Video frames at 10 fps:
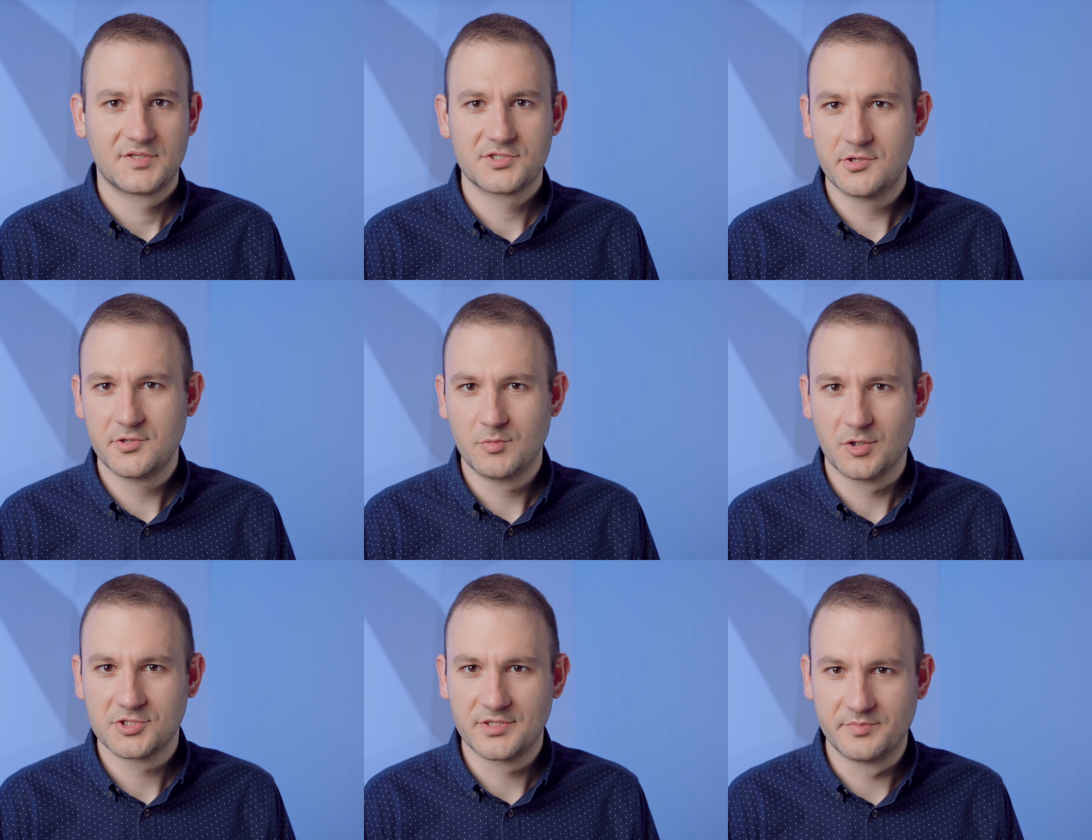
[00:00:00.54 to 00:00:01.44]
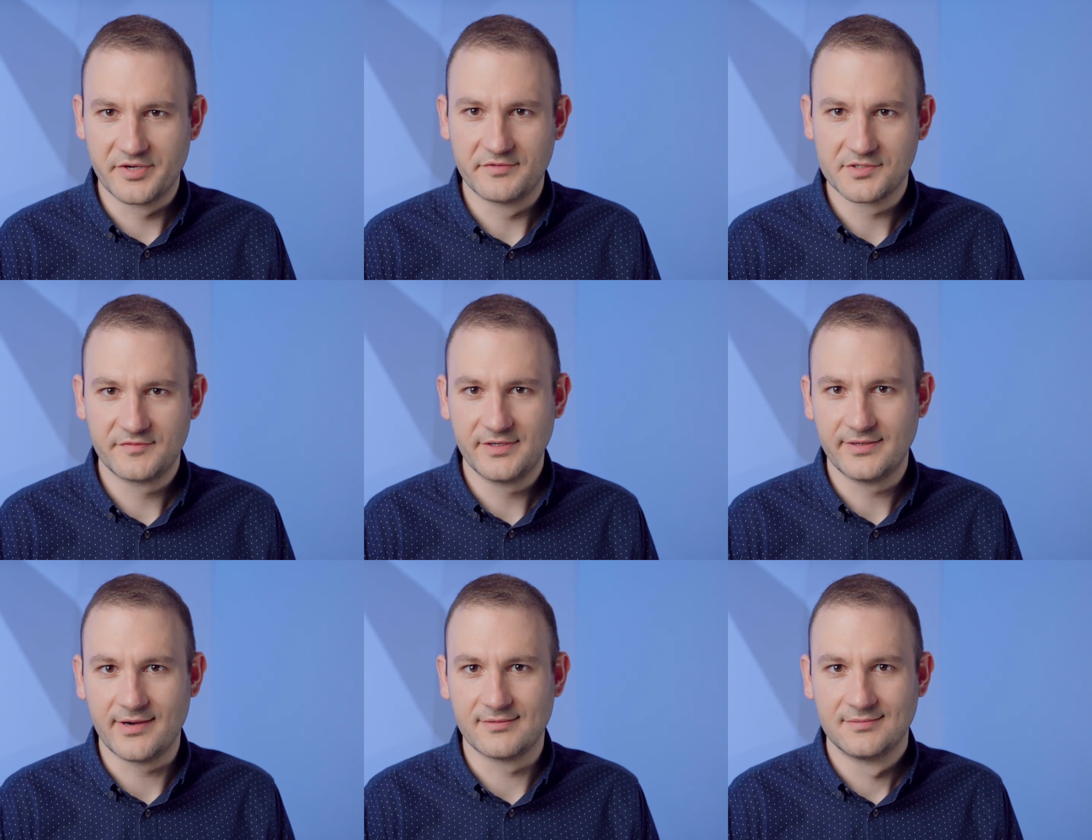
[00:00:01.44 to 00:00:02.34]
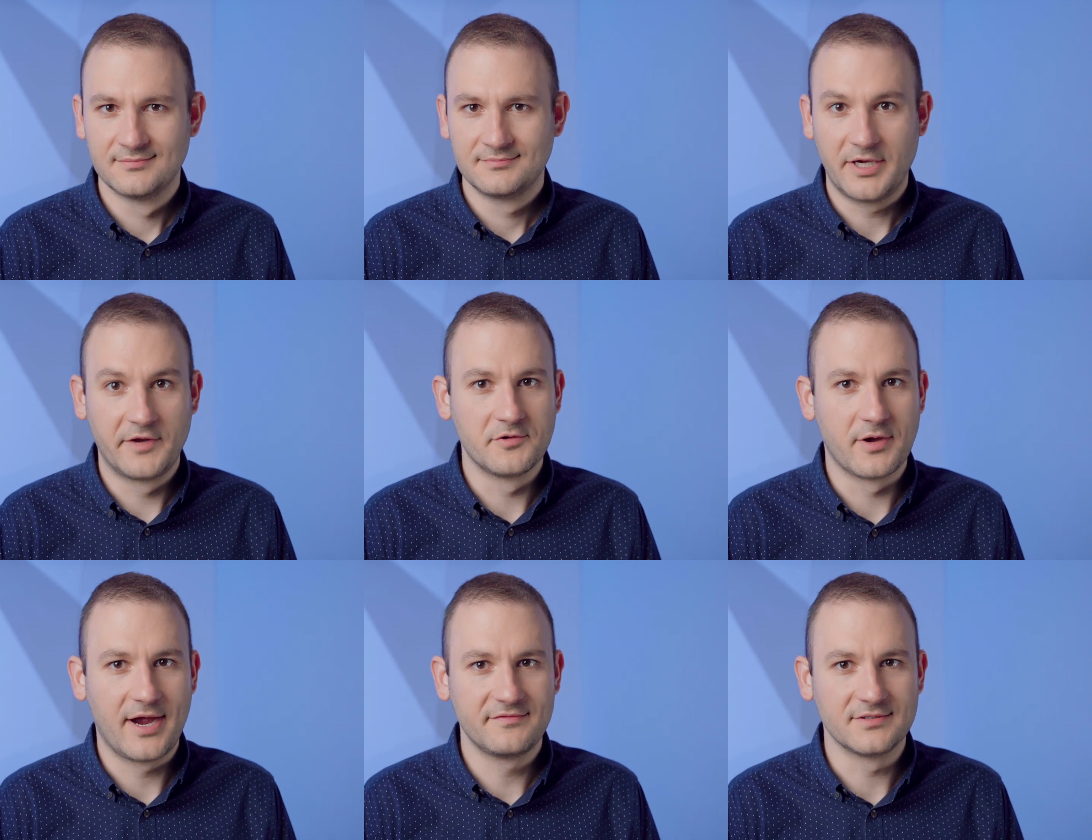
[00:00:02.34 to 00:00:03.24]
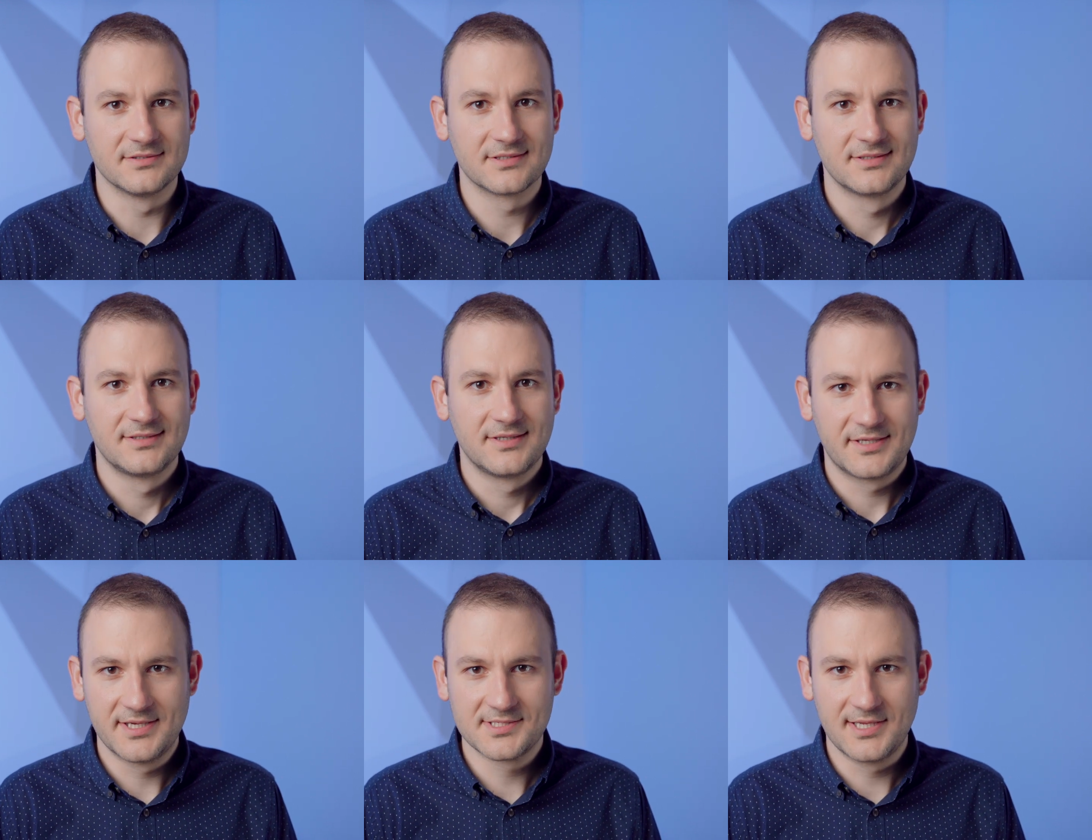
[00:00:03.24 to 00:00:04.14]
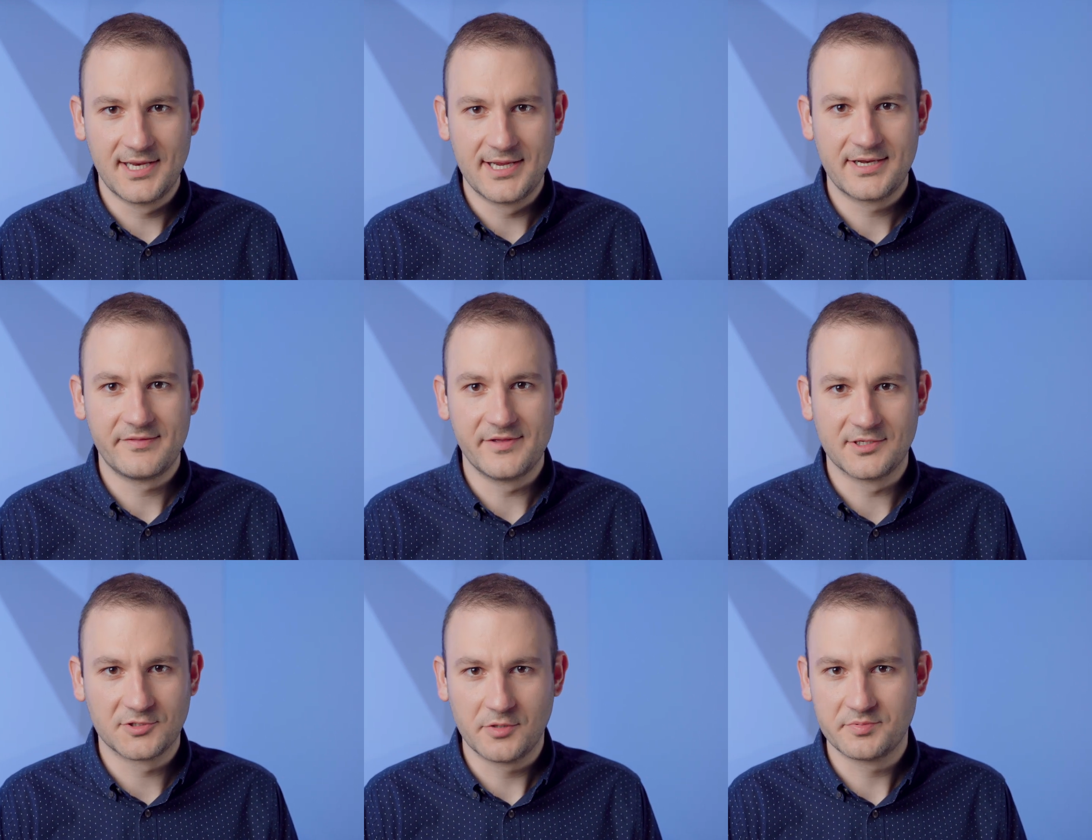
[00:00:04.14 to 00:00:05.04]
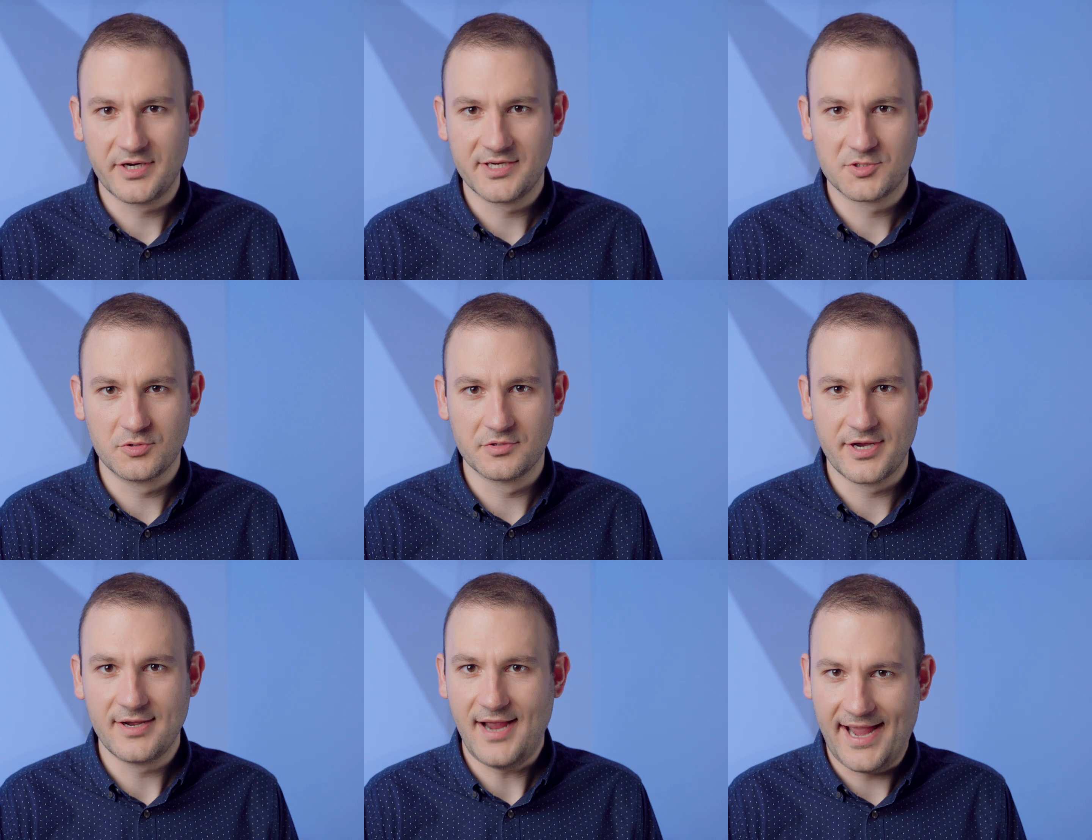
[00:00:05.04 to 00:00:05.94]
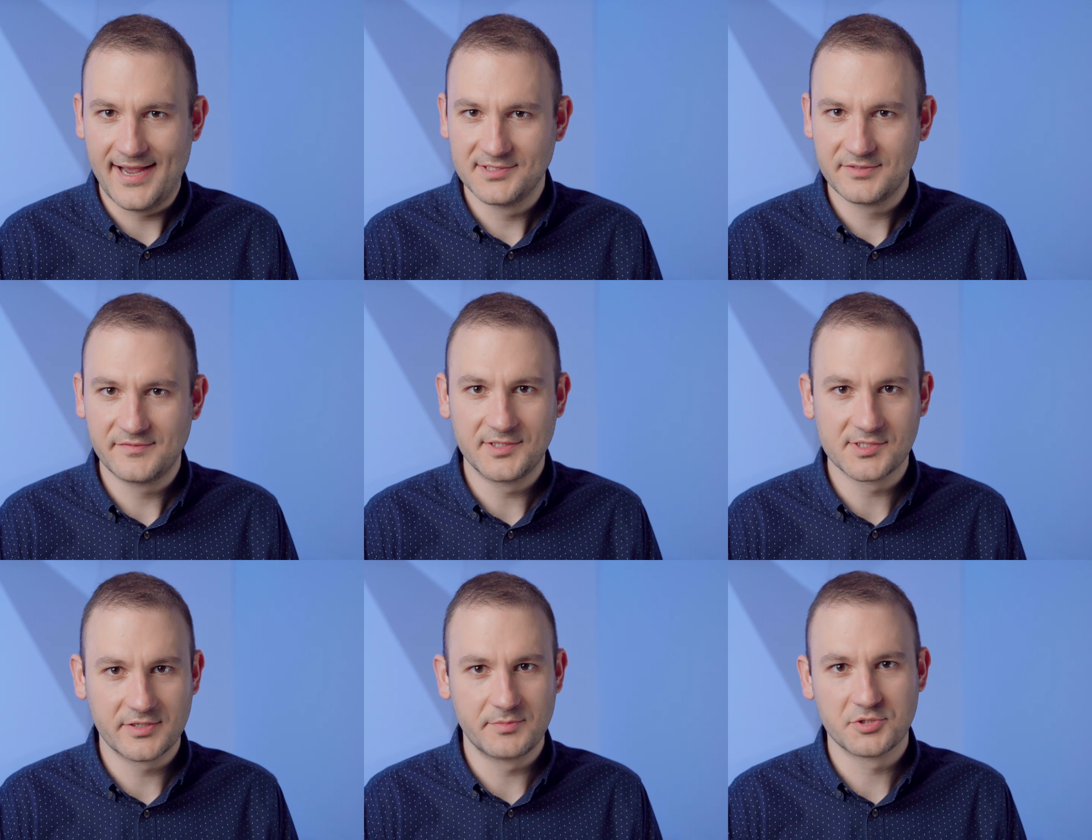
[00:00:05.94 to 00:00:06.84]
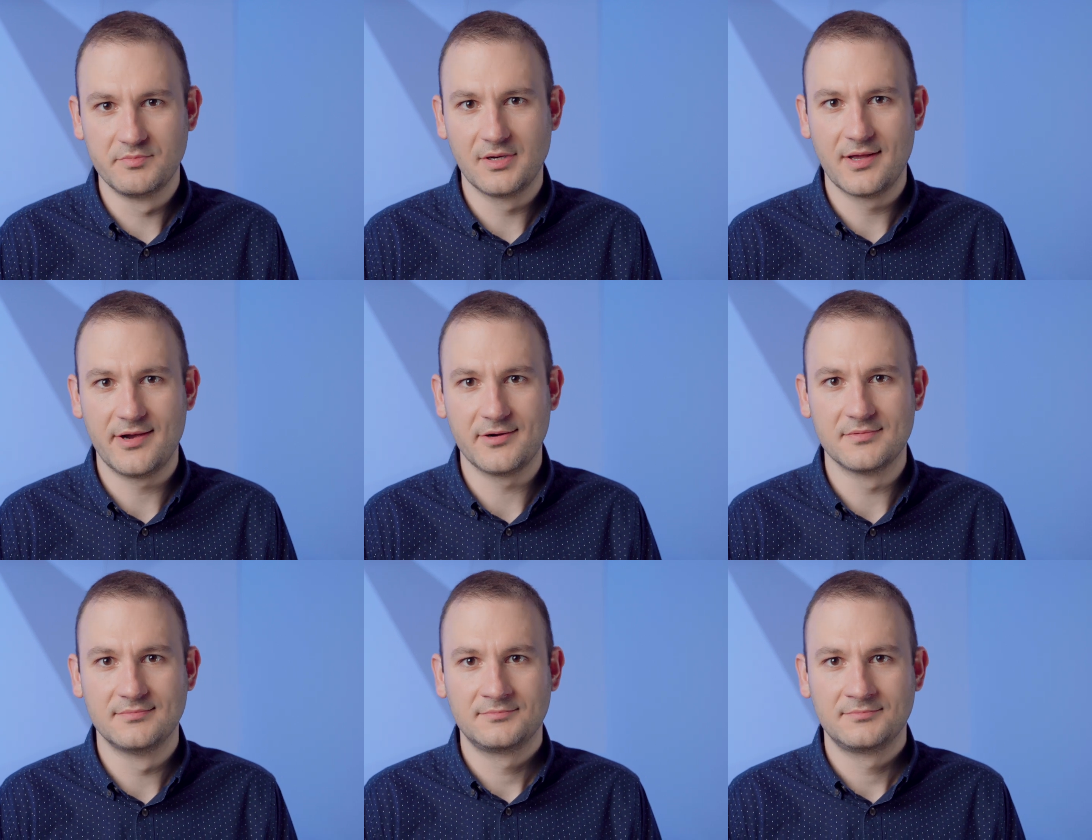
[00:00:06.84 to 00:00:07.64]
So you watched the previous video, and if you haven't, here's the link in the top right corner and the description below.